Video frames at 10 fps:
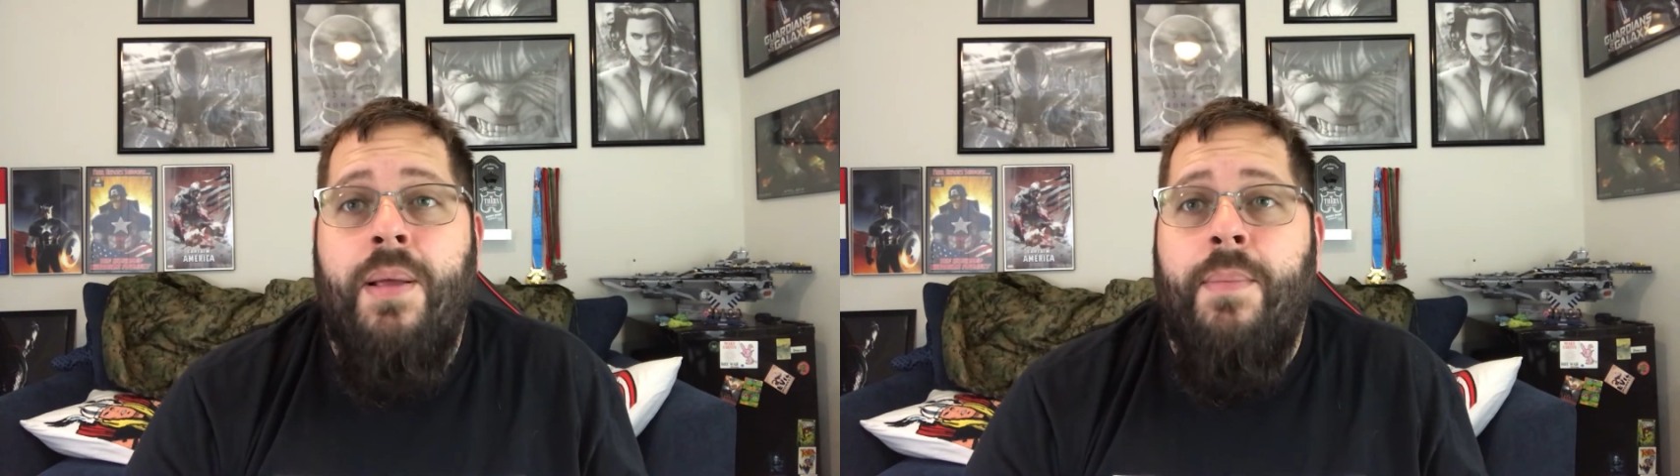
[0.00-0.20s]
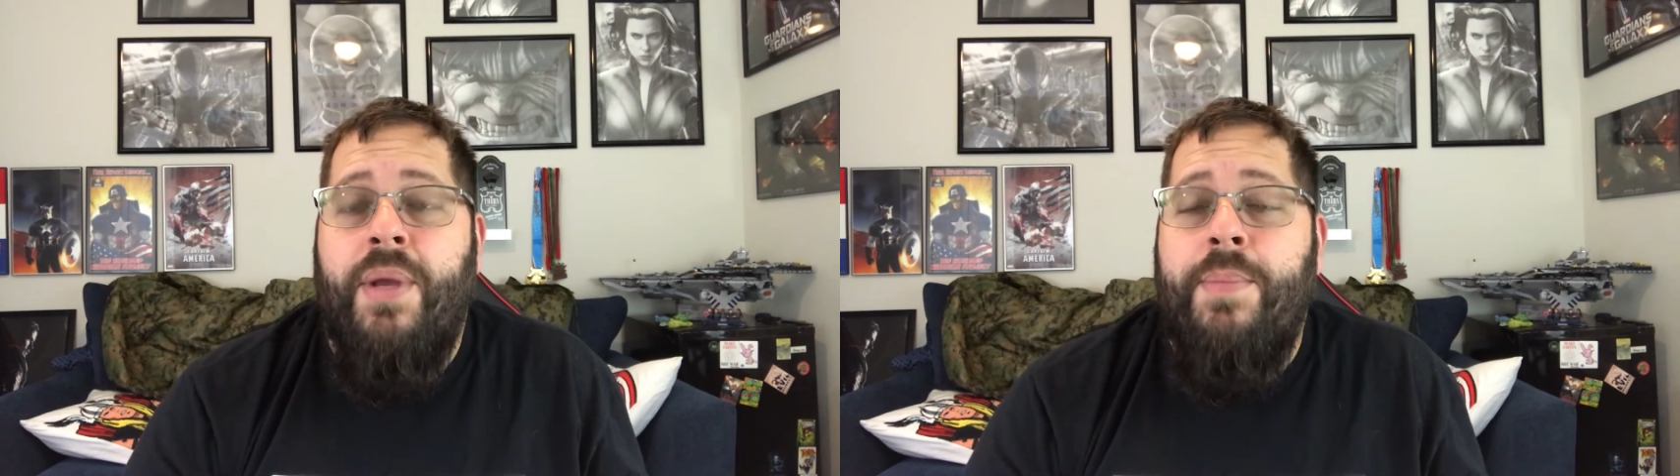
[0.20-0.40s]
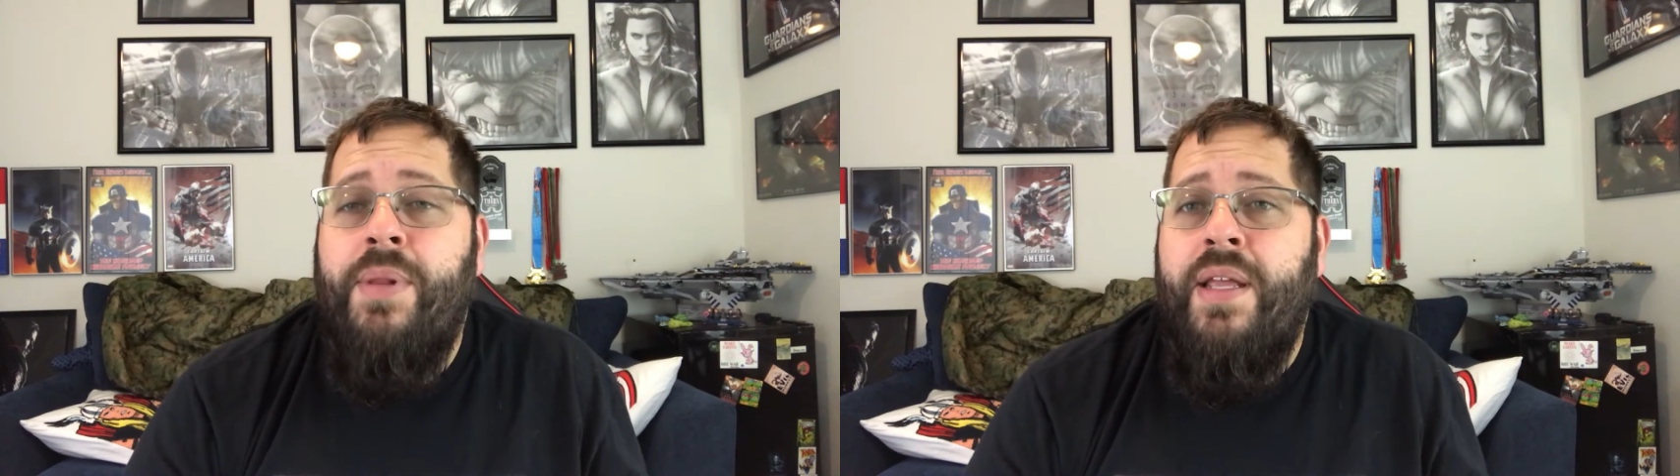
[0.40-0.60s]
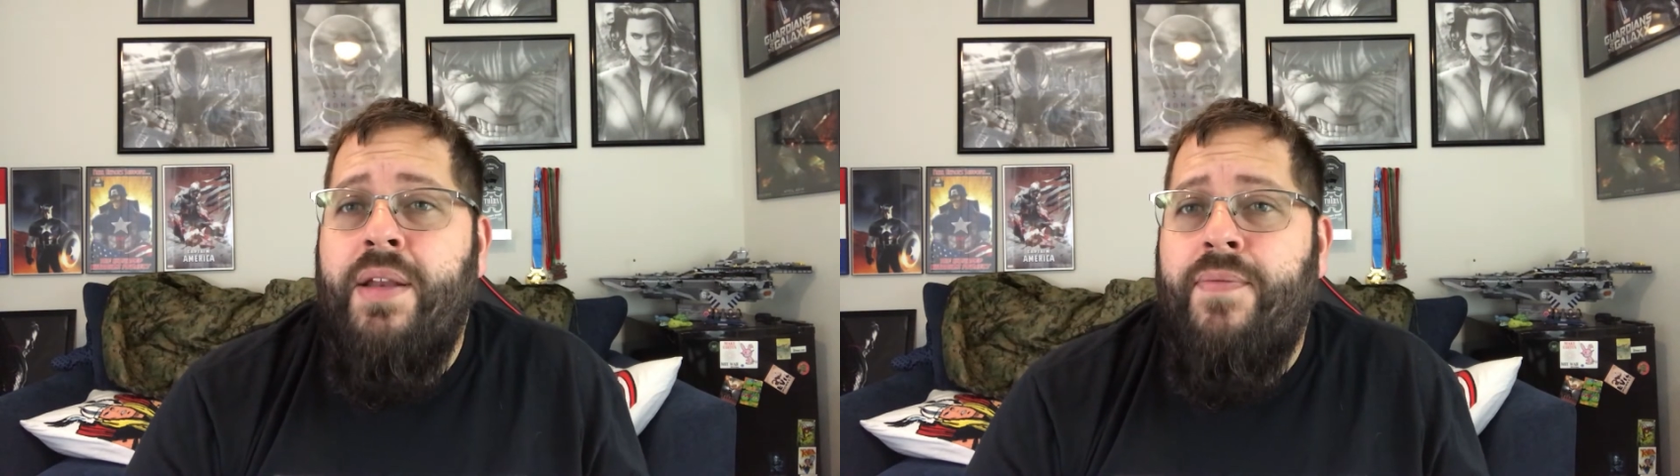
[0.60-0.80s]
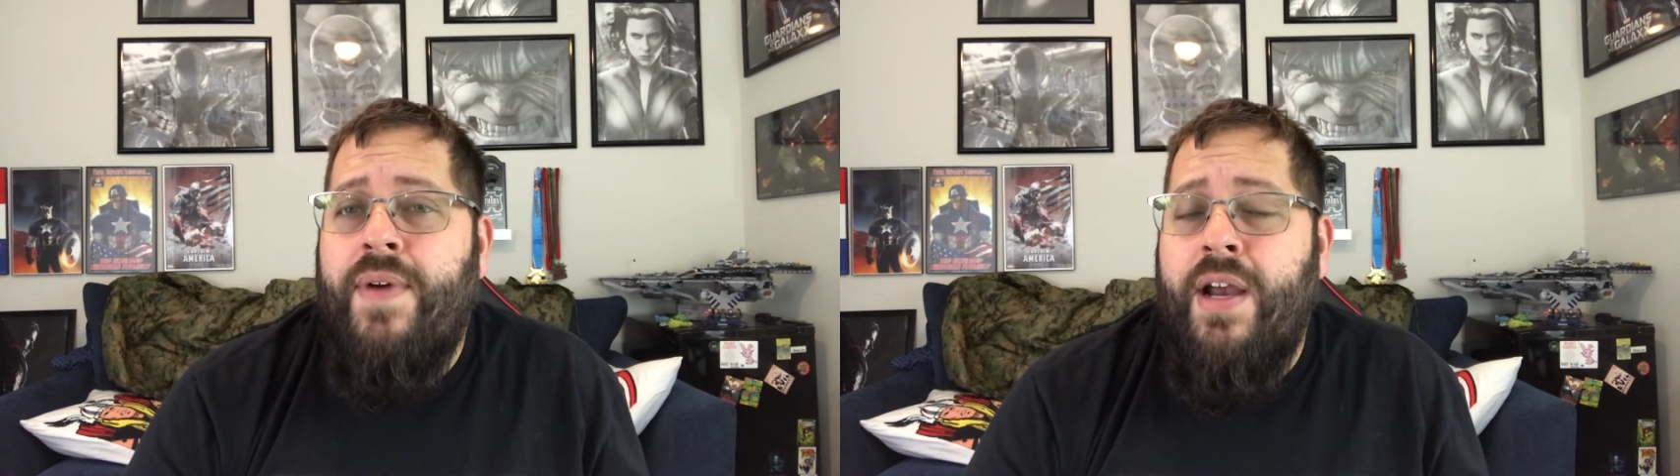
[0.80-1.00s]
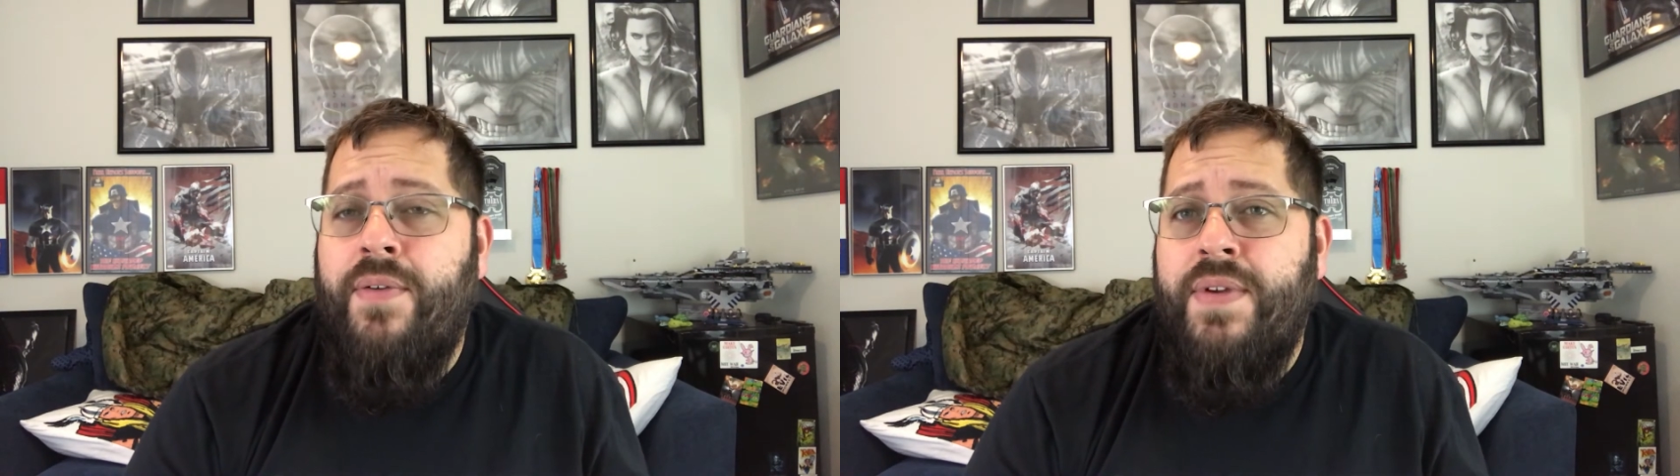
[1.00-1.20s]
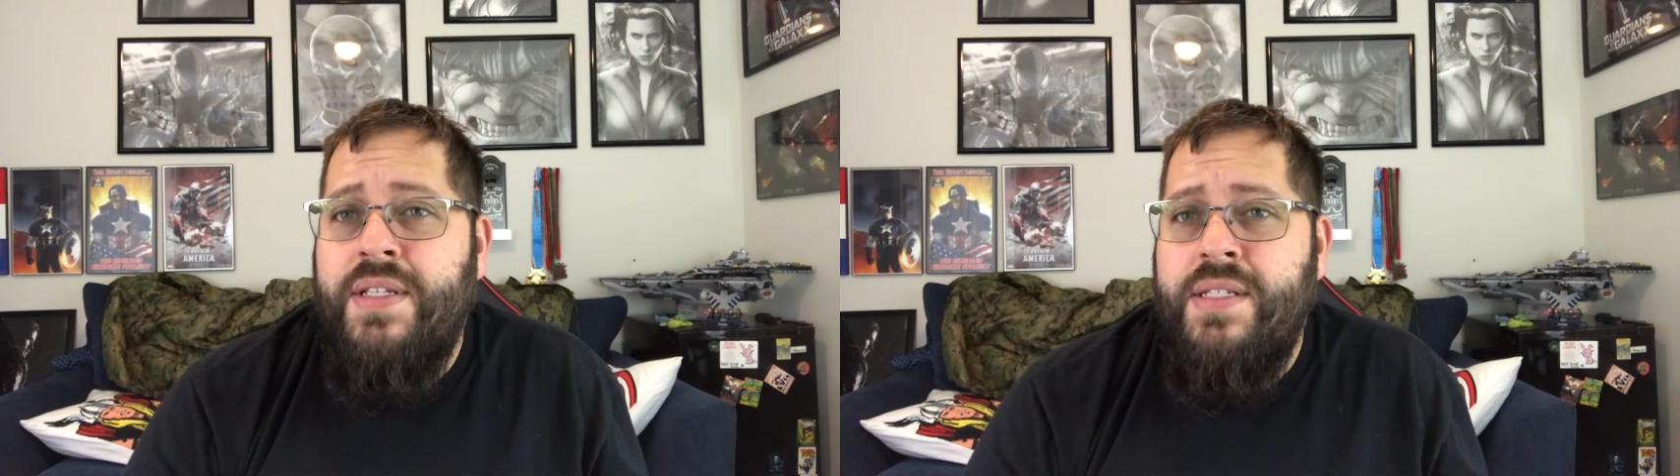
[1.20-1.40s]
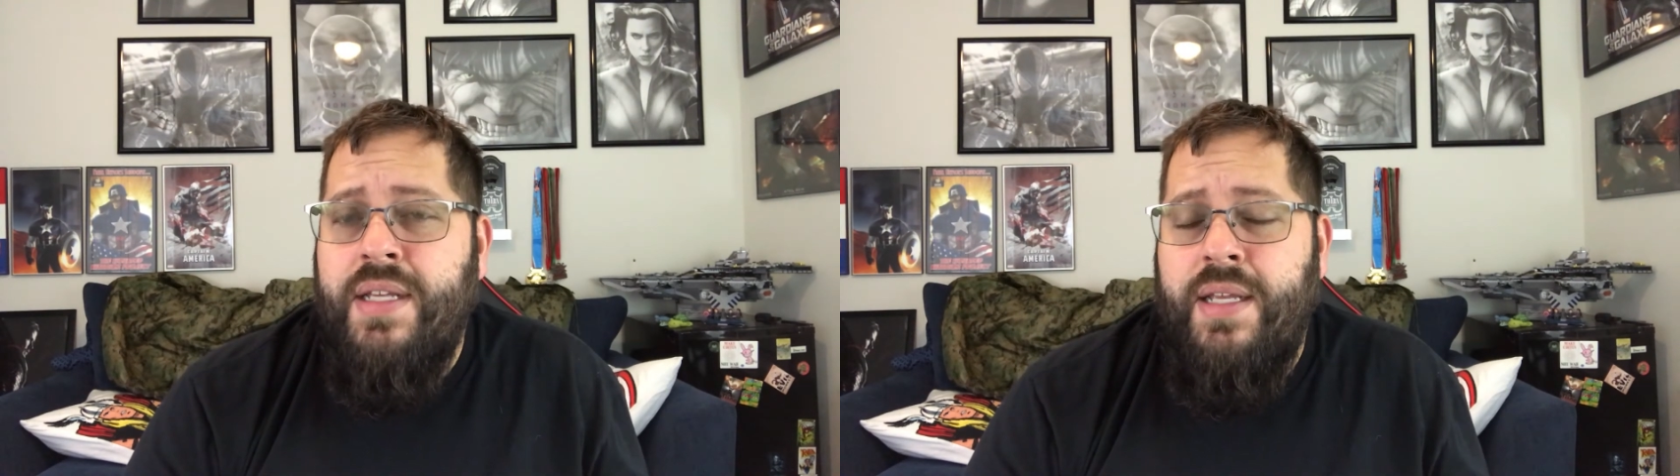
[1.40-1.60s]
but he played Fire
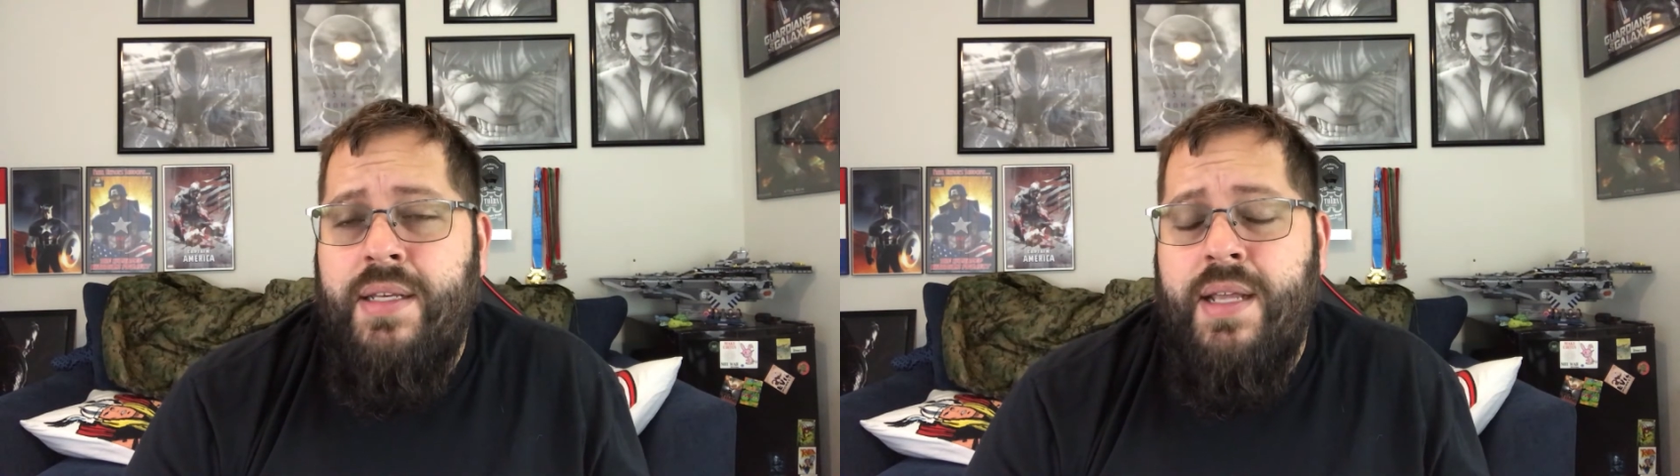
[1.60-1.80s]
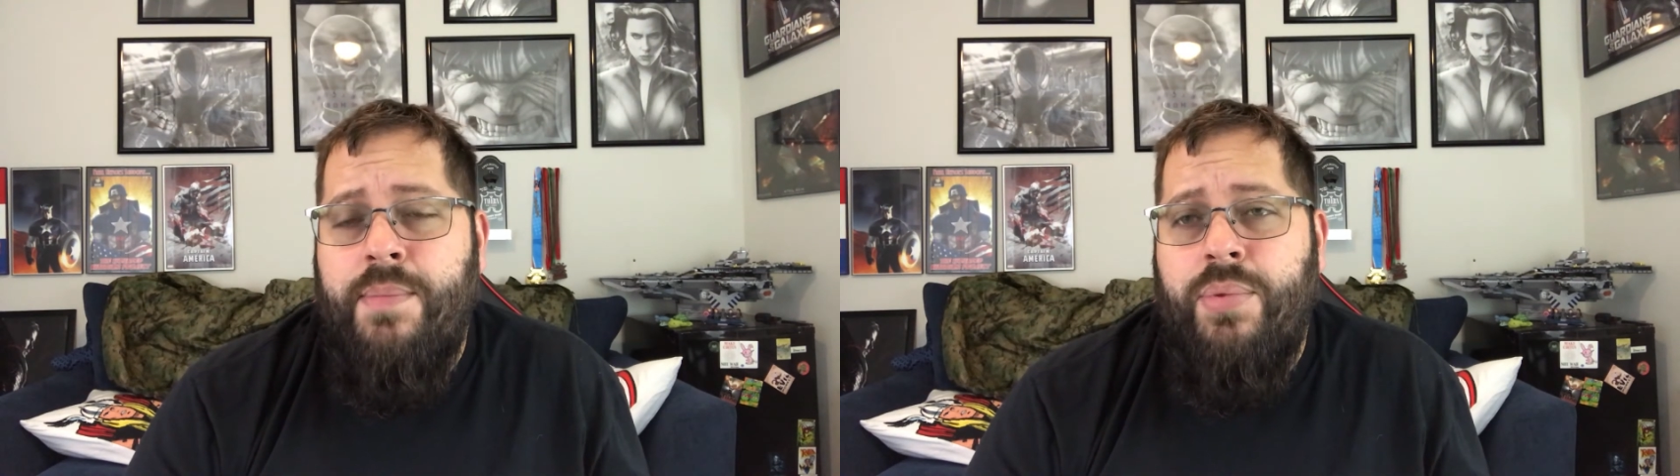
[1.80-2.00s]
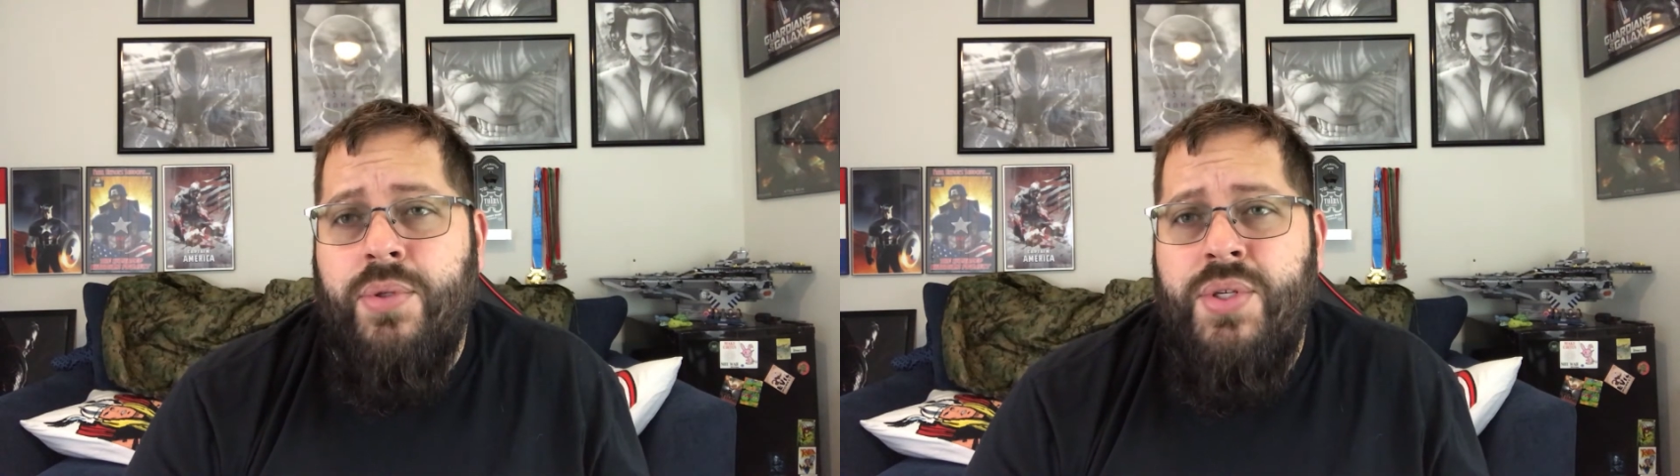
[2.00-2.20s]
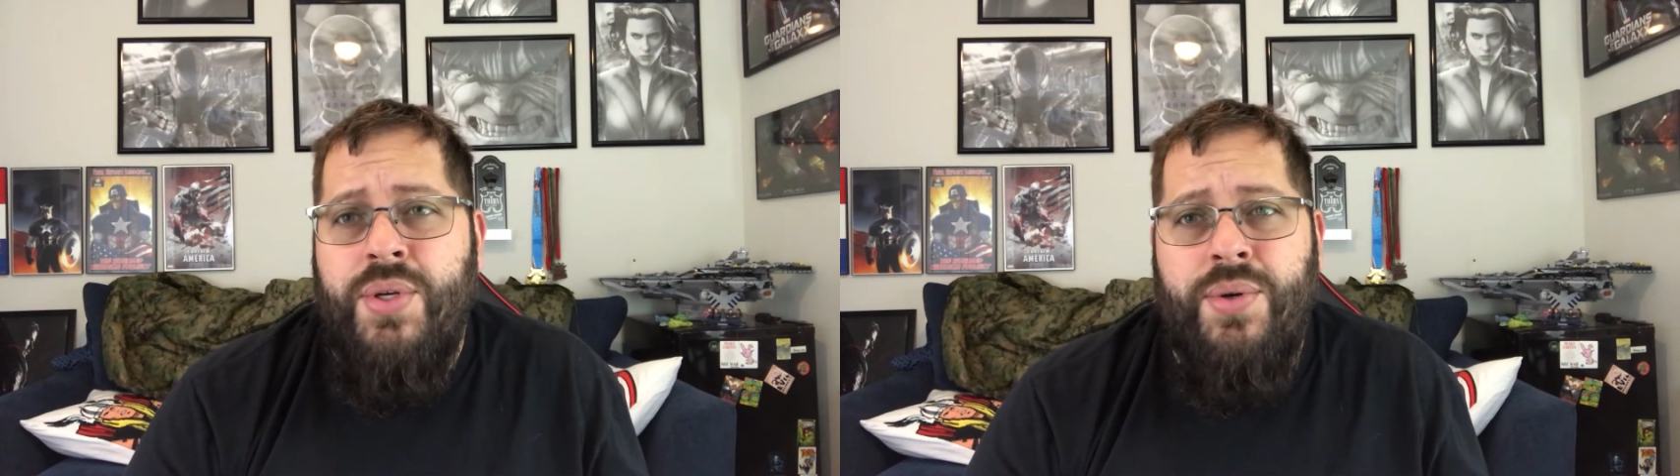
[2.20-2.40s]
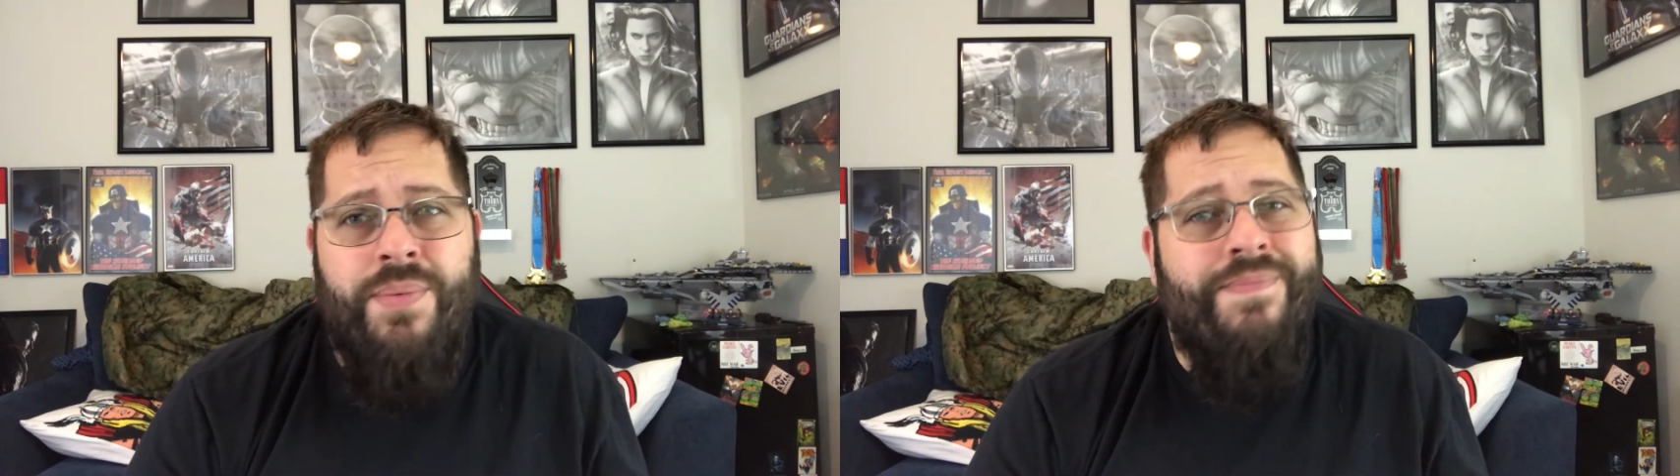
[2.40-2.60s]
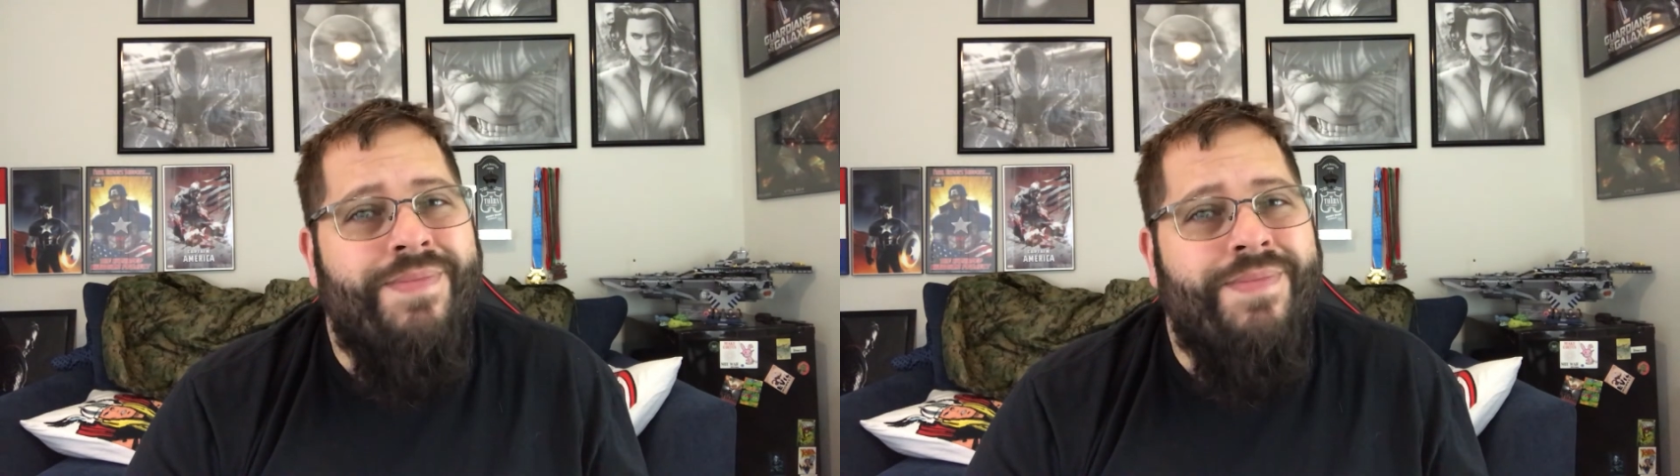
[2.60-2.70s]
Fist in Deadpool 2,